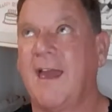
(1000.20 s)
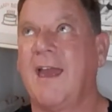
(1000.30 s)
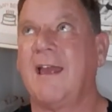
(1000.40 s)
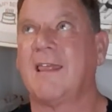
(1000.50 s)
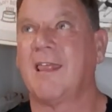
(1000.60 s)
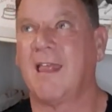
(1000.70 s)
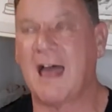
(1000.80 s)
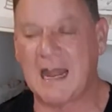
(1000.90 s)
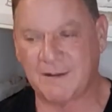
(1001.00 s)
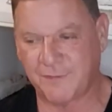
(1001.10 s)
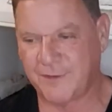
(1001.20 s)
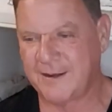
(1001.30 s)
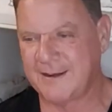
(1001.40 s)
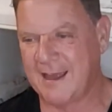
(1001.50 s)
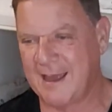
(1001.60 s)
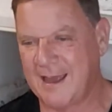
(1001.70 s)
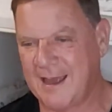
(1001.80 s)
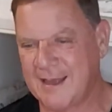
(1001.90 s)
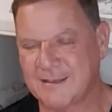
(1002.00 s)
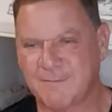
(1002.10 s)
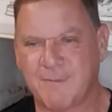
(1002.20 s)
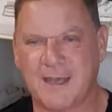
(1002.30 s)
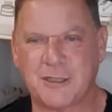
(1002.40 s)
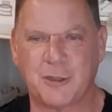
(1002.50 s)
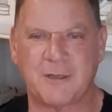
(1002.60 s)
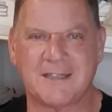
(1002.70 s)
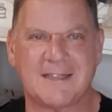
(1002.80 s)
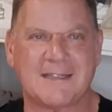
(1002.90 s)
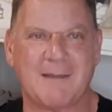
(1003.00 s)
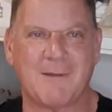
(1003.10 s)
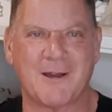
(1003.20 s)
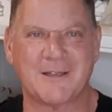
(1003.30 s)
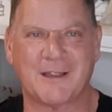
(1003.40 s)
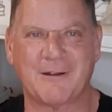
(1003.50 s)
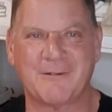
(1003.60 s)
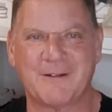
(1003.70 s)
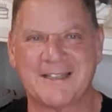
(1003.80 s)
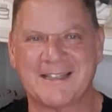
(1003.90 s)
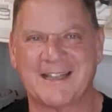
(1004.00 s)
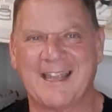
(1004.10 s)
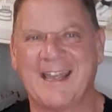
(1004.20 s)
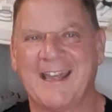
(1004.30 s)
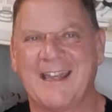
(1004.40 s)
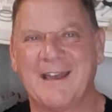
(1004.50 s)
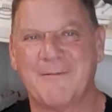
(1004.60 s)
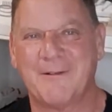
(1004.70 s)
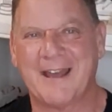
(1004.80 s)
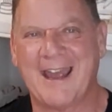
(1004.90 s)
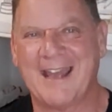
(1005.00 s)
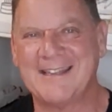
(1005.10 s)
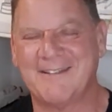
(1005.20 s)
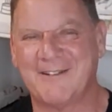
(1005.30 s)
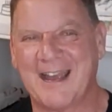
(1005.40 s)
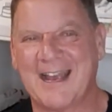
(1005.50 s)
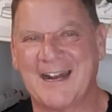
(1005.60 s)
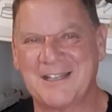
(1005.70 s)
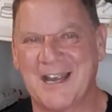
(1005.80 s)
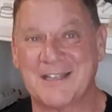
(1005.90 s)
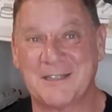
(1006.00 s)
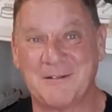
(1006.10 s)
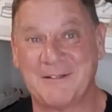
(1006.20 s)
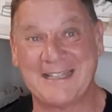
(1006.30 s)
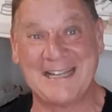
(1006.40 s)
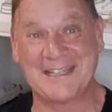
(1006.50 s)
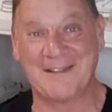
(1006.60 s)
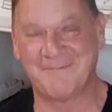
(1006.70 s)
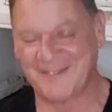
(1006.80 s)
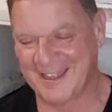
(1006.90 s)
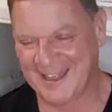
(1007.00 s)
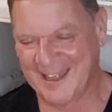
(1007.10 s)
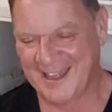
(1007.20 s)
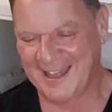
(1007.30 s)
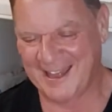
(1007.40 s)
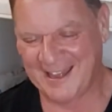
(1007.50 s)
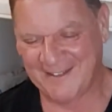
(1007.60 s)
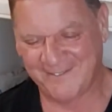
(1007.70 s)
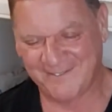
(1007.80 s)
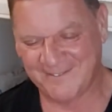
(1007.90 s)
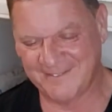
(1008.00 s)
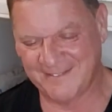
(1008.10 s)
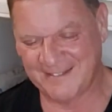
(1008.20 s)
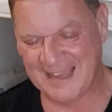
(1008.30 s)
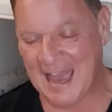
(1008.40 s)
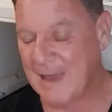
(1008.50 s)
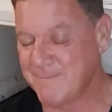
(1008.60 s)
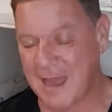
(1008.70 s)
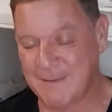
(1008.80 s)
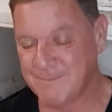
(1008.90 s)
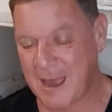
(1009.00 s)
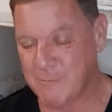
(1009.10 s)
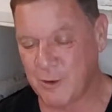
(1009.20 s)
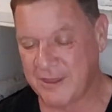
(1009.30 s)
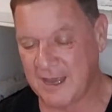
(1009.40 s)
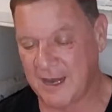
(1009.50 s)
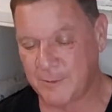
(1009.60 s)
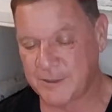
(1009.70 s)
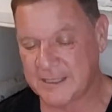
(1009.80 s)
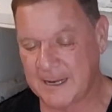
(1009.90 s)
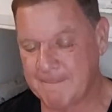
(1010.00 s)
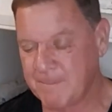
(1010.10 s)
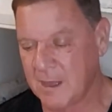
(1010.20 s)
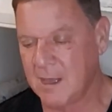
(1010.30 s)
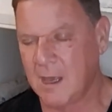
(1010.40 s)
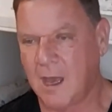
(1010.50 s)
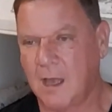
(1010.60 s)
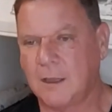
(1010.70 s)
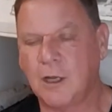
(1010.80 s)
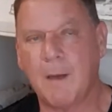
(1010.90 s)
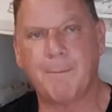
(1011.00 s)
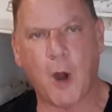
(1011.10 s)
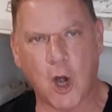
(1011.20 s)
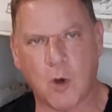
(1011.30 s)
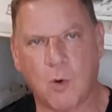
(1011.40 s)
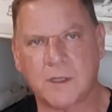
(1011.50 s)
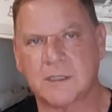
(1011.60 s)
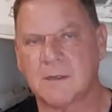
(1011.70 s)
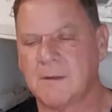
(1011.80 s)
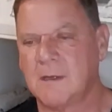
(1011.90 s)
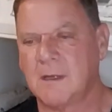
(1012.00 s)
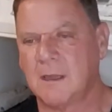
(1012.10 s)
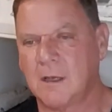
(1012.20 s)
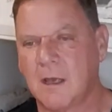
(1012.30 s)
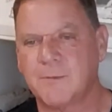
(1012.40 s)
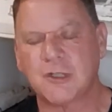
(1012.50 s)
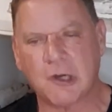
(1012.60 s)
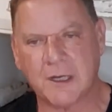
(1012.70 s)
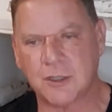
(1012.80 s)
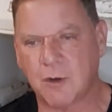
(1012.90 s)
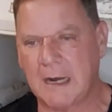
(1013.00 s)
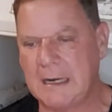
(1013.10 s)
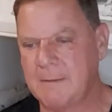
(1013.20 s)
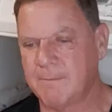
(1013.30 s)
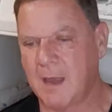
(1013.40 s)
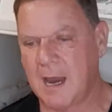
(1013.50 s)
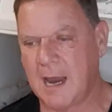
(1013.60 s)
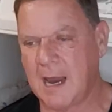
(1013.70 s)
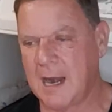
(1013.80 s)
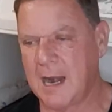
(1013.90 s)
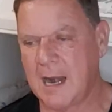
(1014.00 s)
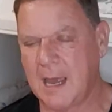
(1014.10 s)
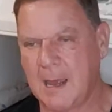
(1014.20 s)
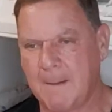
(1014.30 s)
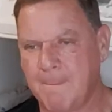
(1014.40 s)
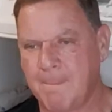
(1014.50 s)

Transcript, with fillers: a lot of fun, uh, as my students at Saint Mary's learned recently when I had when I got a chance to teach them. Uh, yeah, I'm I'm I'm with you one hundred percent. Uh, look up Par Course, look up circuit training, and uh,